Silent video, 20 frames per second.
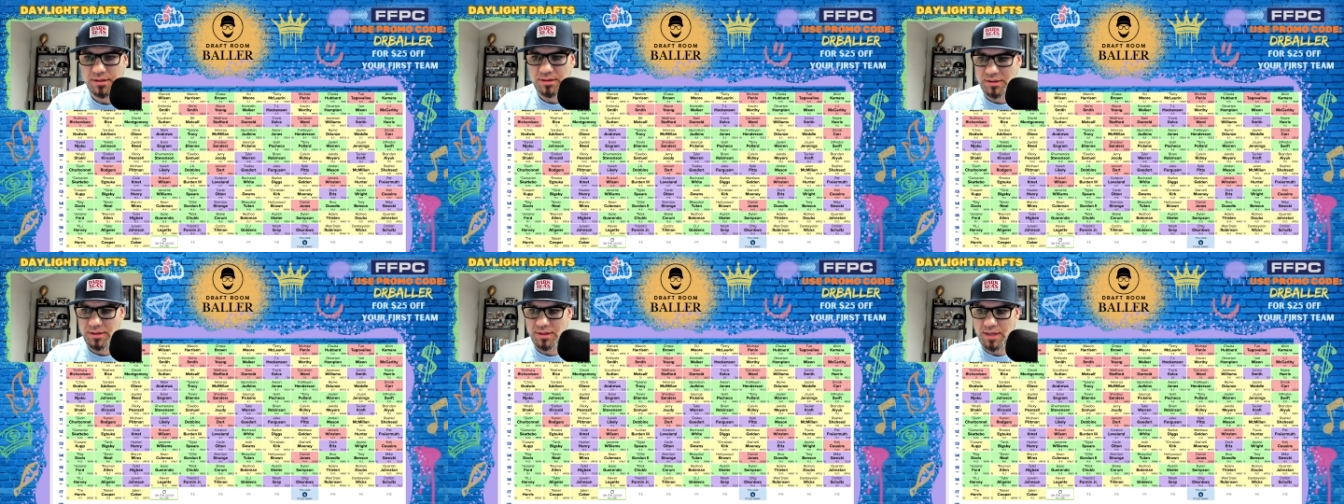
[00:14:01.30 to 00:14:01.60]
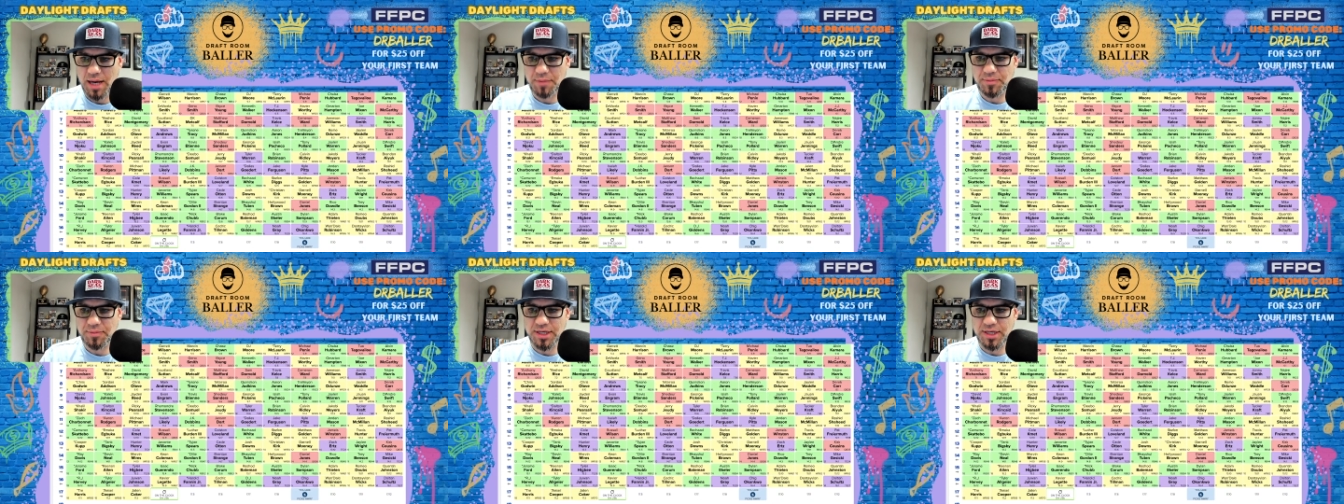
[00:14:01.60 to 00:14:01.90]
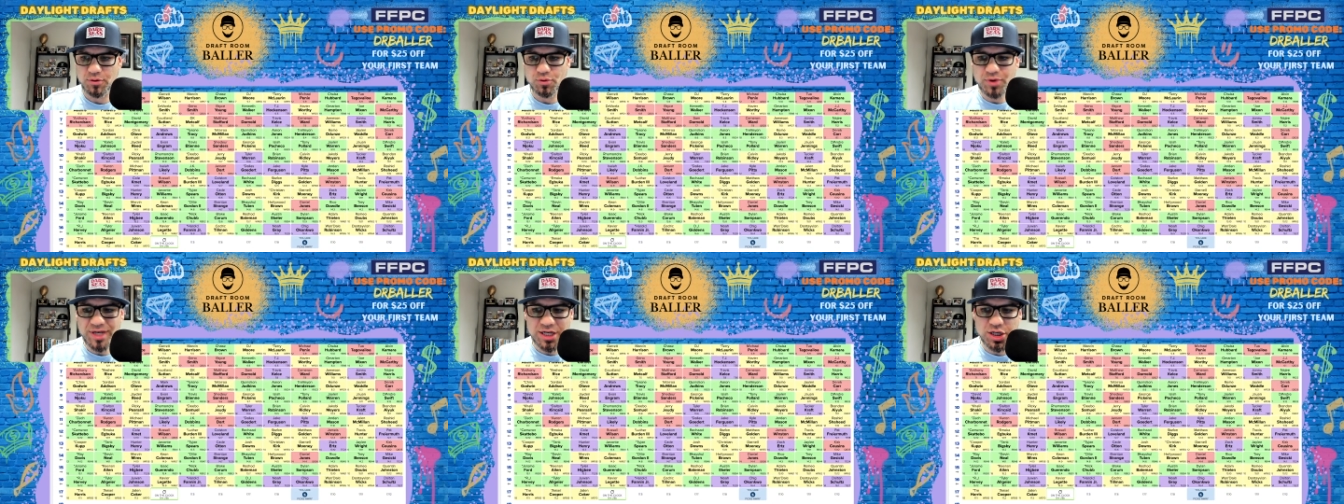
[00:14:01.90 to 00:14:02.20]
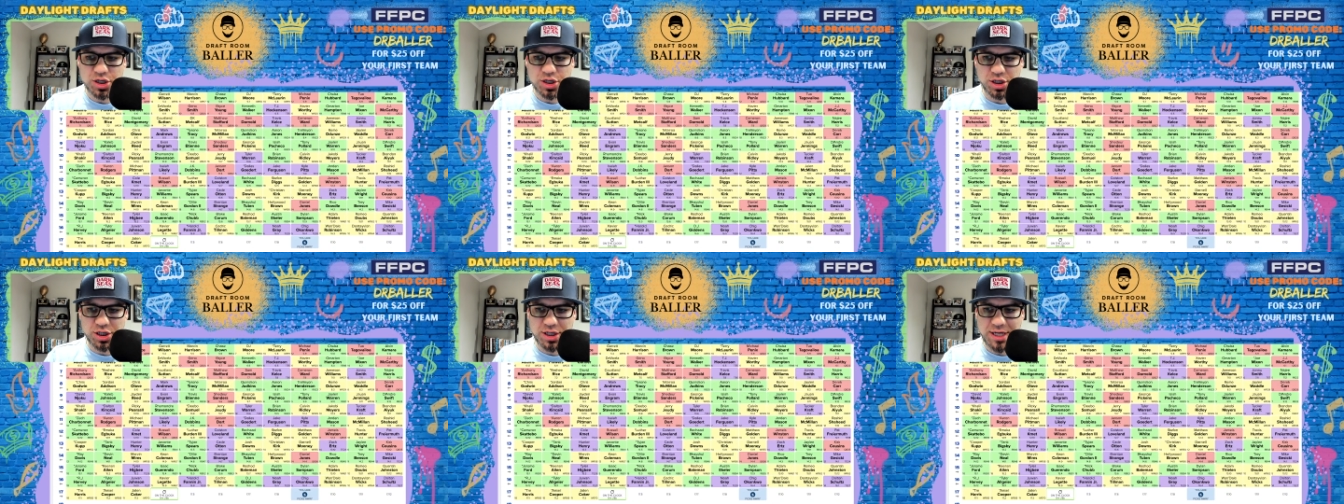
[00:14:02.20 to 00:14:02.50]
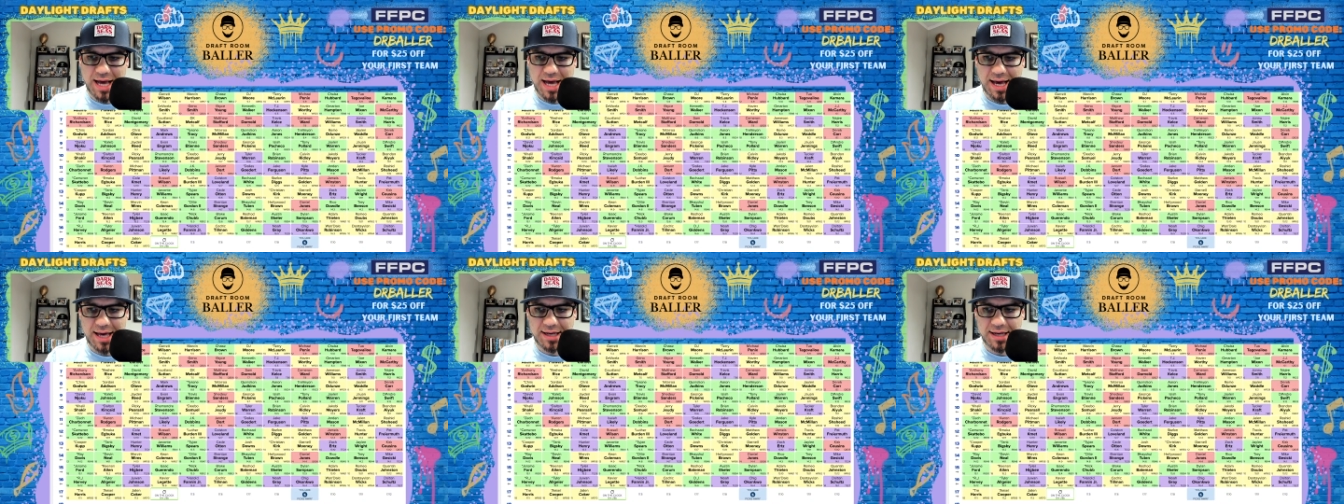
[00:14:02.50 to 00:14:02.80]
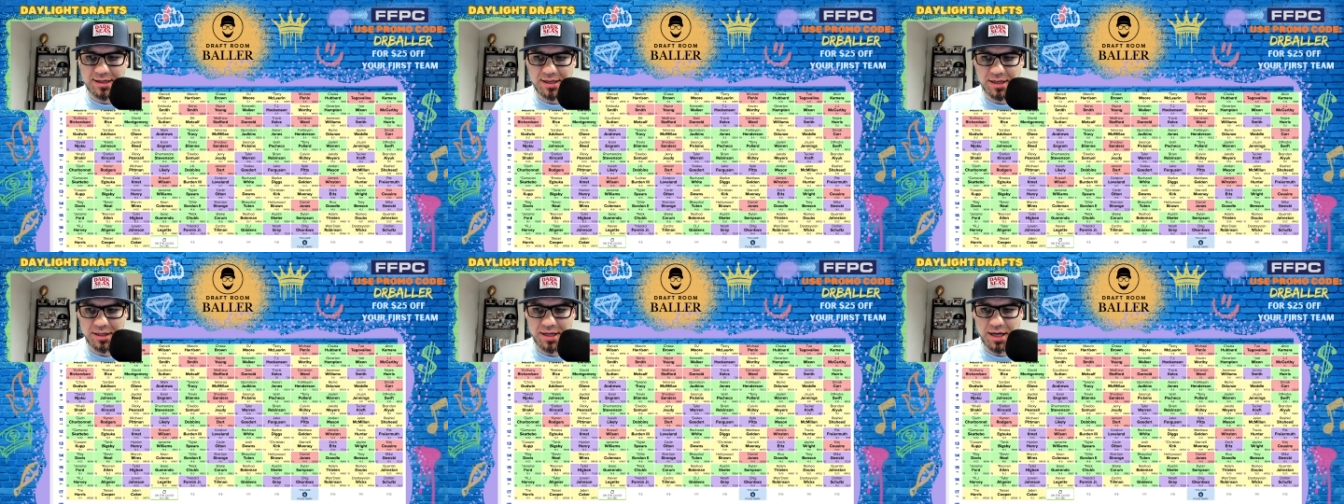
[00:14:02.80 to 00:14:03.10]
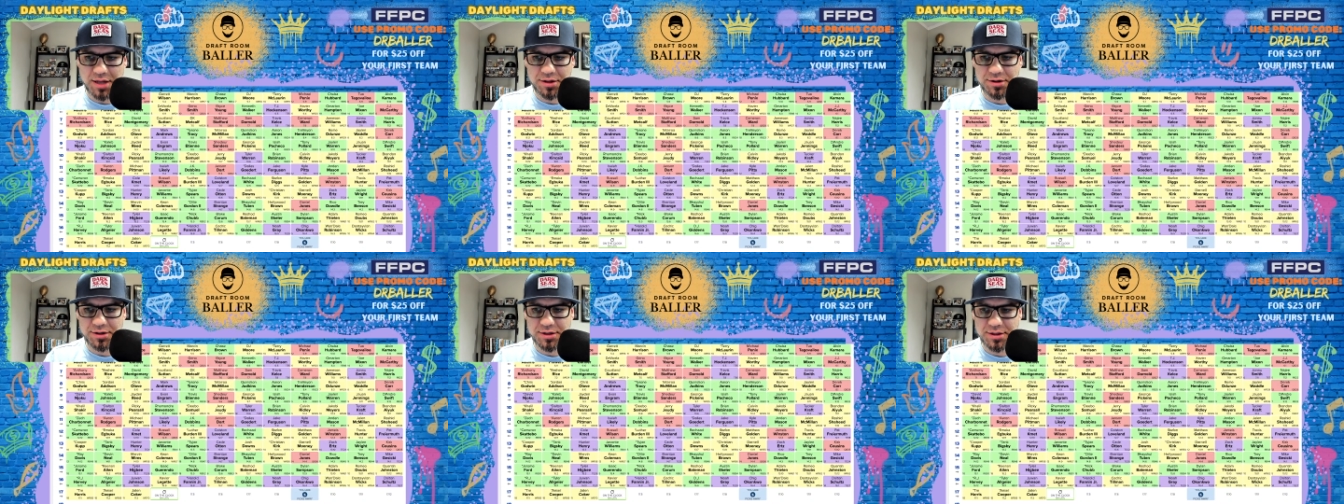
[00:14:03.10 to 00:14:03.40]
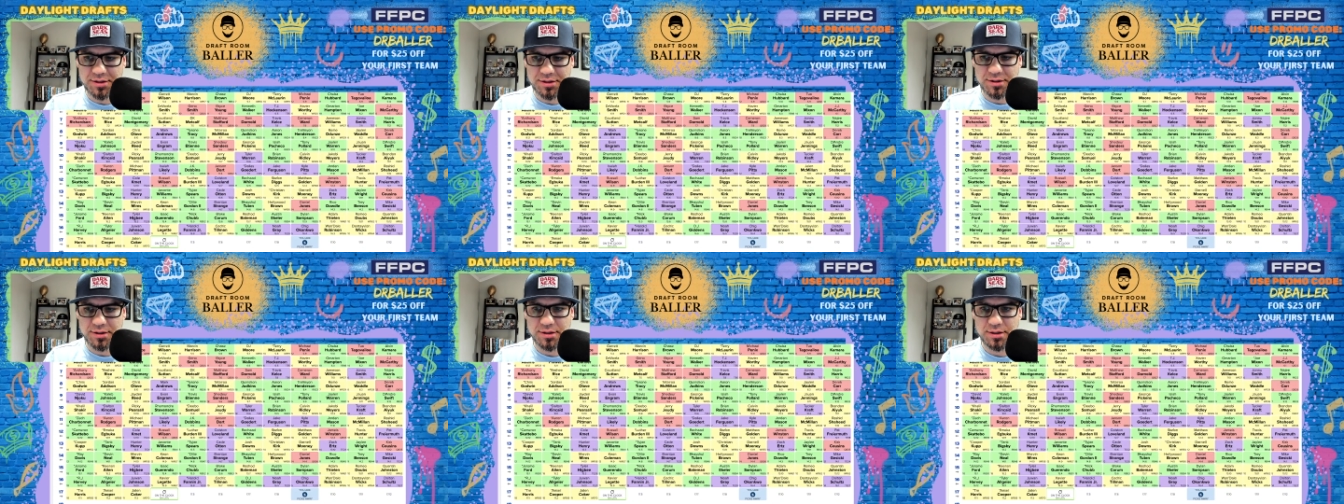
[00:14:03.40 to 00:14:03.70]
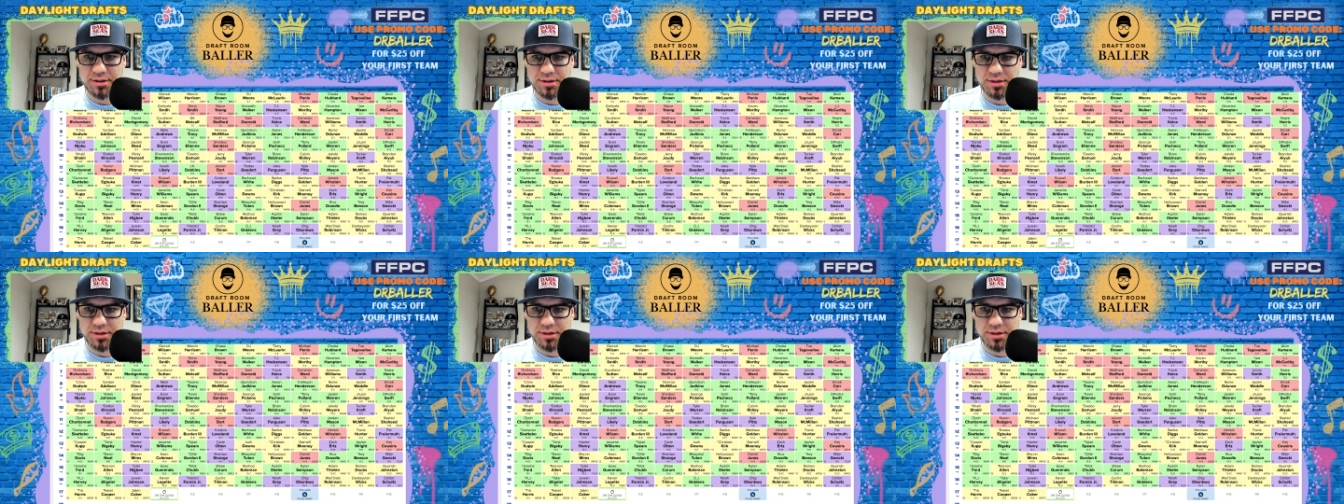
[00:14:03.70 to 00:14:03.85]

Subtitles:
I mean, we could add another